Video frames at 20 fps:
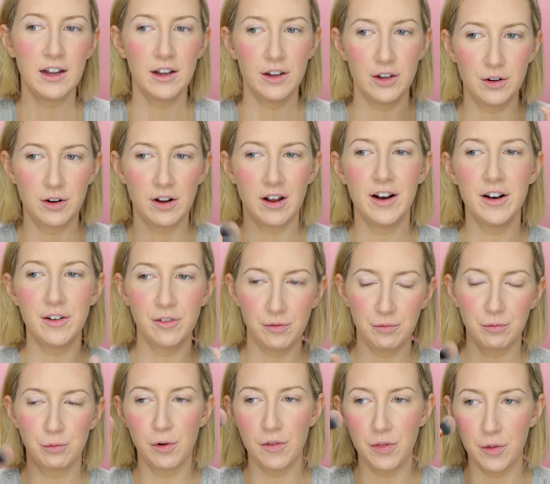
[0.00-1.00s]
you kind of
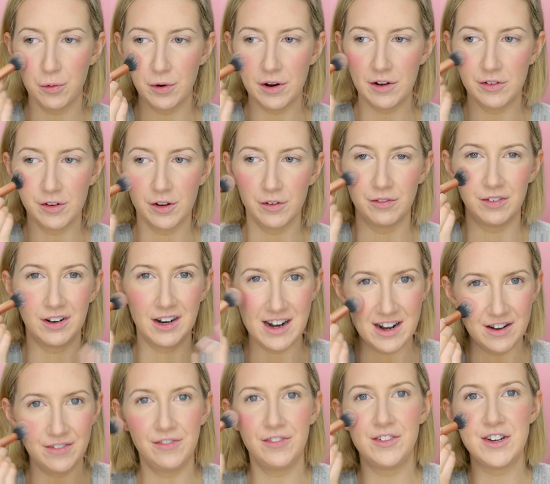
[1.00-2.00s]
run the risk of
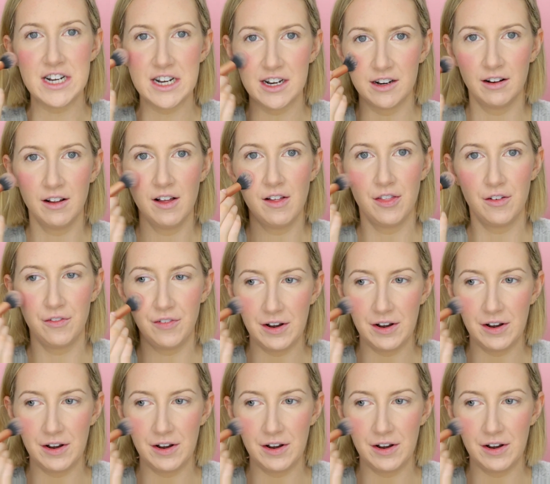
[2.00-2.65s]
lifting the